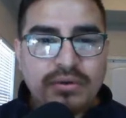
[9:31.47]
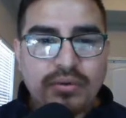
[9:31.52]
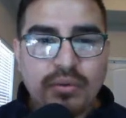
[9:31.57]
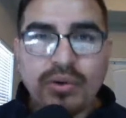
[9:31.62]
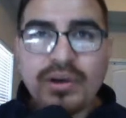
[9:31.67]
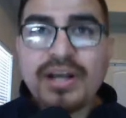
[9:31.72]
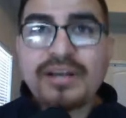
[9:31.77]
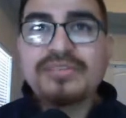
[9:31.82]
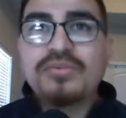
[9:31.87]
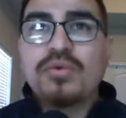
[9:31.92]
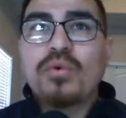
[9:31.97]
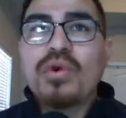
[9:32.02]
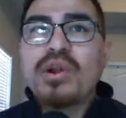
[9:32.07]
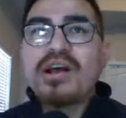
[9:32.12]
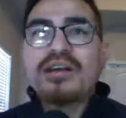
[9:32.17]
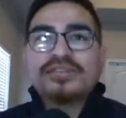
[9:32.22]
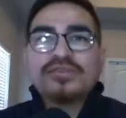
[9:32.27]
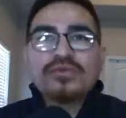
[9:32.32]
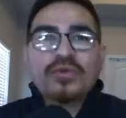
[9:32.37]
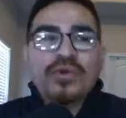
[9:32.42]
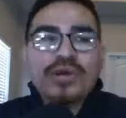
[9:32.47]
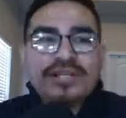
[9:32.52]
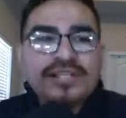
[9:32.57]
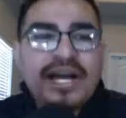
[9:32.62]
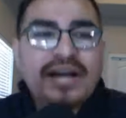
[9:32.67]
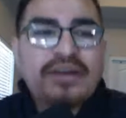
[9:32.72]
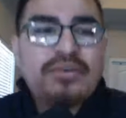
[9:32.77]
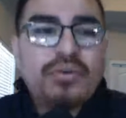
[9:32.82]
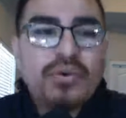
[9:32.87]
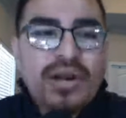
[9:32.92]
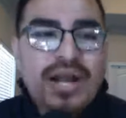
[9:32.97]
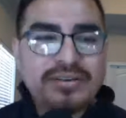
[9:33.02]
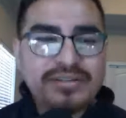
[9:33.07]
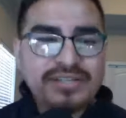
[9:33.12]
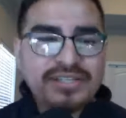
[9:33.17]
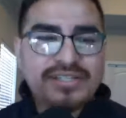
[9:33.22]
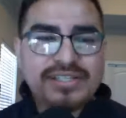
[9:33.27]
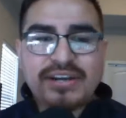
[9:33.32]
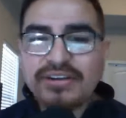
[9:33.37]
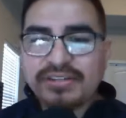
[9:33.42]
What else
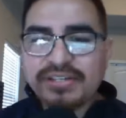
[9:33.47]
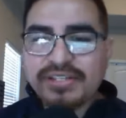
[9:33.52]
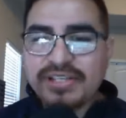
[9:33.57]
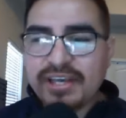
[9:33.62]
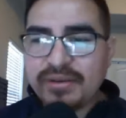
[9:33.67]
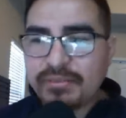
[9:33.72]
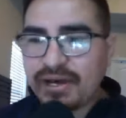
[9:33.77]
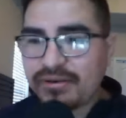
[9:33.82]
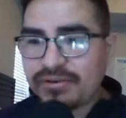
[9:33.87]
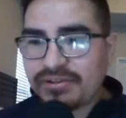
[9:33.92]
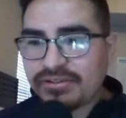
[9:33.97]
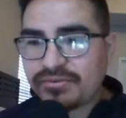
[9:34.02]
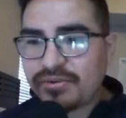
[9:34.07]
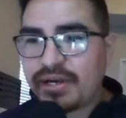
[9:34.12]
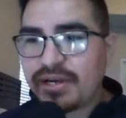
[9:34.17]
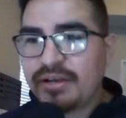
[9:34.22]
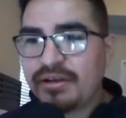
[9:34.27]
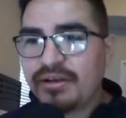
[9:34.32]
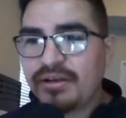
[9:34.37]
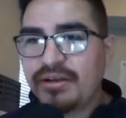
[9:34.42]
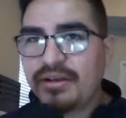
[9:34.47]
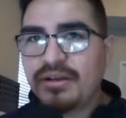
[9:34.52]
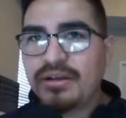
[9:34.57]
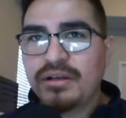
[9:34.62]
is there to say about us right now?